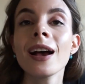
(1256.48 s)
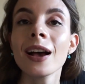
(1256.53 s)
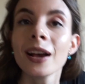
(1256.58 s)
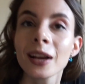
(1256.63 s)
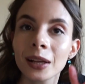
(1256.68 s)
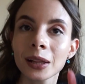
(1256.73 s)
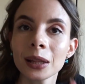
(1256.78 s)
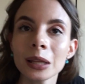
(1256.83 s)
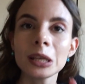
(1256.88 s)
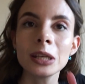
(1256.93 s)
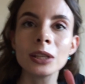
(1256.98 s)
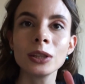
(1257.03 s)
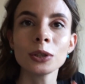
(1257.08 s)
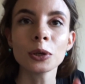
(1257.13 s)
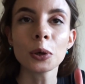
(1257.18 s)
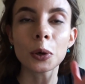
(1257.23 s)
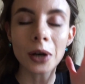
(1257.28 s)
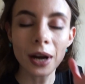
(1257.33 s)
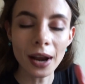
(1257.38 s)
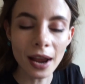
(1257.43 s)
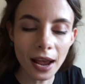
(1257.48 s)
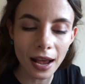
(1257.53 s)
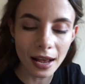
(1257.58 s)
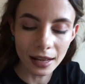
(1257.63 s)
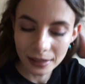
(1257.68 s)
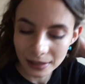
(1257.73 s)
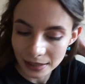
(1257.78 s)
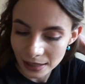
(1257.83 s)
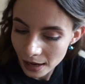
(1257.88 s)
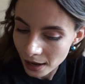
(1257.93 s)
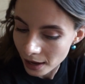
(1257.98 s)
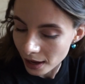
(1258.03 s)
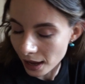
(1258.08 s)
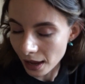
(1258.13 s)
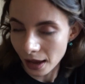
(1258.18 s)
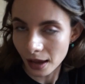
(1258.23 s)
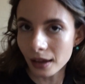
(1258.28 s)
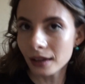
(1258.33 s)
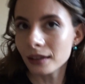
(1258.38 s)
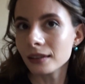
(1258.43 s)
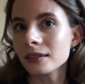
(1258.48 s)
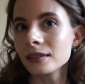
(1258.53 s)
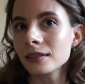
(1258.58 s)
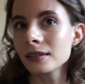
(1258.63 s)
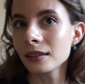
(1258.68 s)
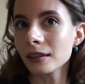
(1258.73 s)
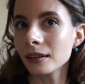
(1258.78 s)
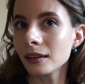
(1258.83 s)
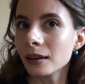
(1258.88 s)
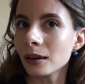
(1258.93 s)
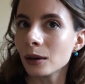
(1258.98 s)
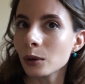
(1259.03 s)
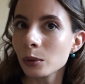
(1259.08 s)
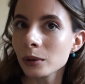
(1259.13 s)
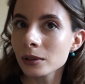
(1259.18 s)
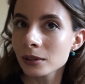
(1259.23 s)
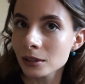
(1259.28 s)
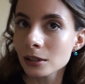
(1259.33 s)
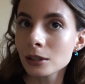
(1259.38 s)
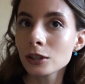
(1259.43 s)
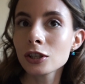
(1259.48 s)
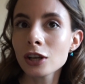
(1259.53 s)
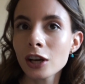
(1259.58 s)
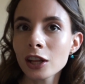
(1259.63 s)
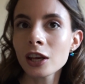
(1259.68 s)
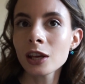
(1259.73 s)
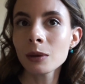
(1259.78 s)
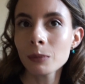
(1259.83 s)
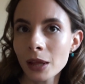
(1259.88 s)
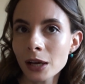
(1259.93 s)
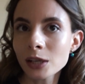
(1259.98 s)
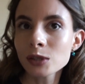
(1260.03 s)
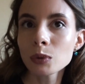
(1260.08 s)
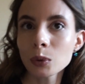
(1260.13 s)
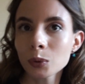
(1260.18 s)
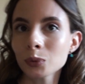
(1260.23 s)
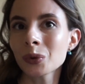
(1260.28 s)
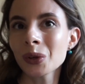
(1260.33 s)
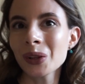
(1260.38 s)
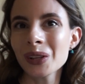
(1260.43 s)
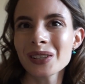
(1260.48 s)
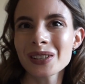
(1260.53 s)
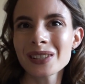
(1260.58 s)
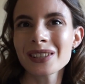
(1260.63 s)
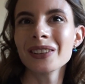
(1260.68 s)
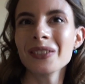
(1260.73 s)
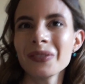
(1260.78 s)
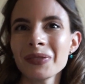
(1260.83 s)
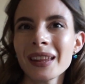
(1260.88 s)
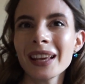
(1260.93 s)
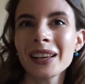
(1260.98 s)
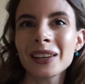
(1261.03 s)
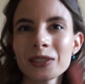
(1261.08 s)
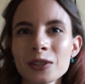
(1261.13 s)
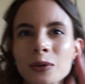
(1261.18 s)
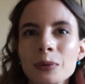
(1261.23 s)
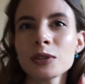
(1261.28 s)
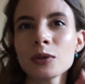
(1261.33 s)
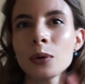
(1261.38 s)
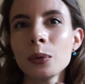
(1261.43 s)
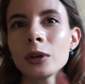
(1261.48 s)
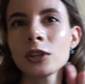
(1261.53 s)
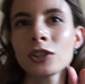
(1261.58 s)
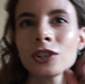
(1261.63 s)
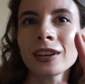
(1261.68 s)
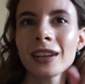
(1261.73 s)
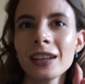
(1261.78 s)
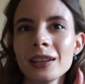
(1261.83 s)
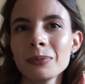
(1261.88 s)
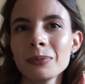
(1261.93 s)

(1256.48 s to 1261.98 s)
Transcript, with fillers: clean your hands and uh, we'll see each other in the next one really soon. Thank you so much for watching and